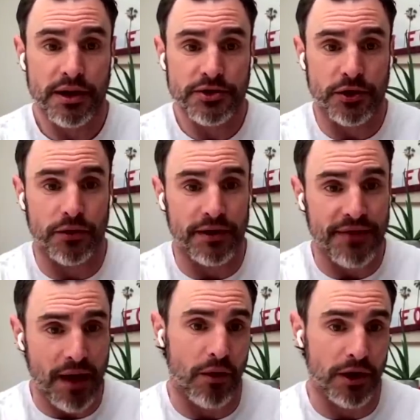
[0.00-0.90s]
So
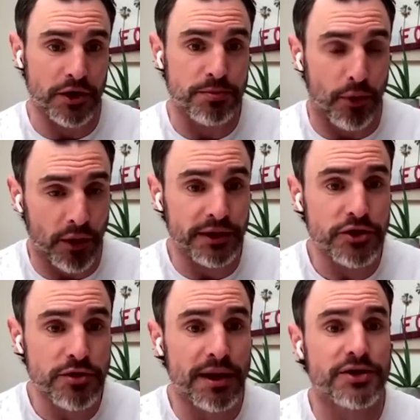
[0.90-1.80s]
if that water is
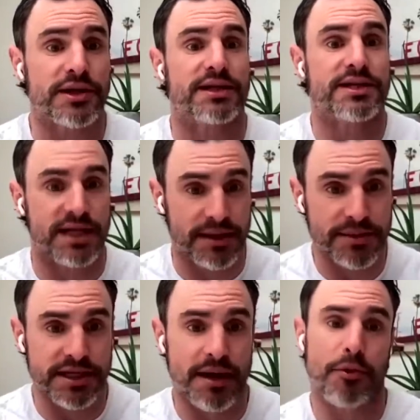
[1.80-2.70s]
boiling too much and it
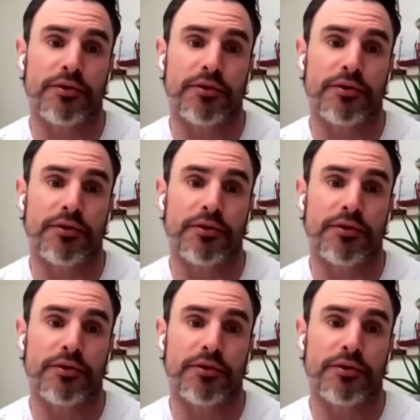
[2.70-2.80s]
steams up,